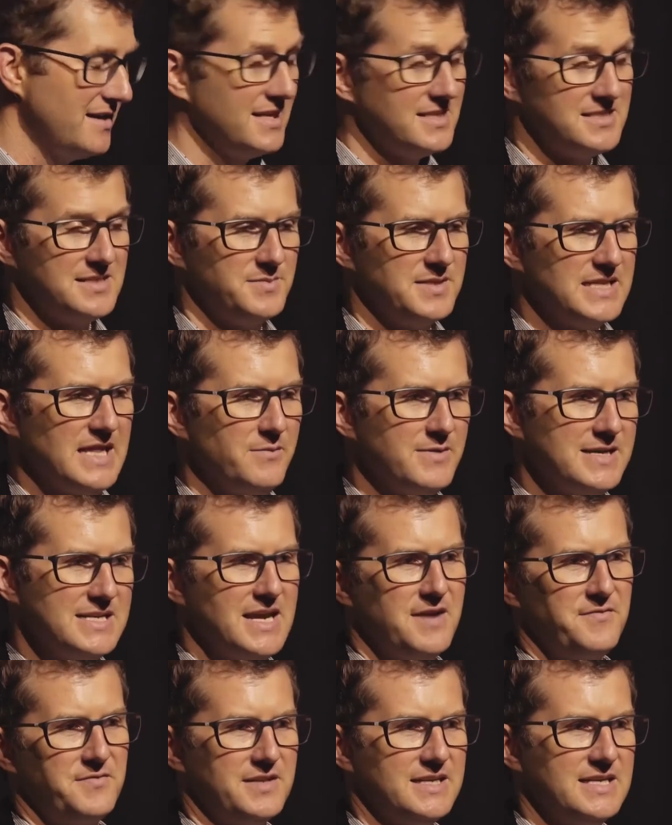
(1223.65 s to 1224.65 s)
and it's something that we
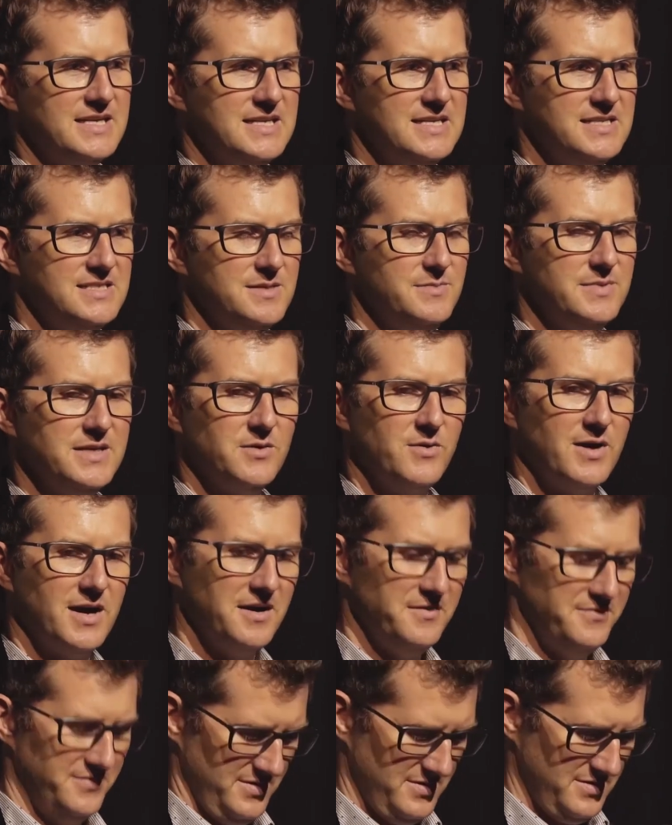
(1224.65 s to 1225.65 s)
definitely need to be aware
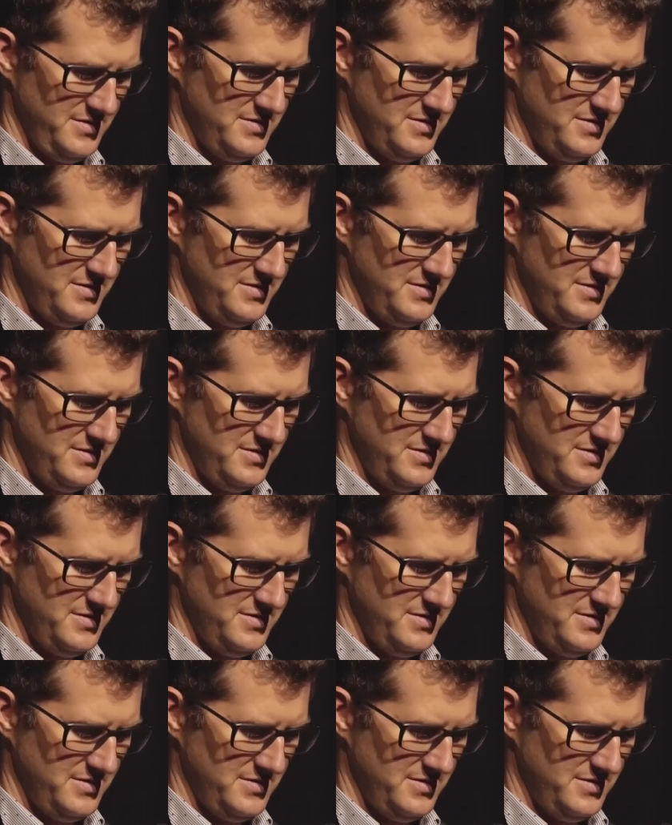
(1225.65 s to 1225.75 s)
of.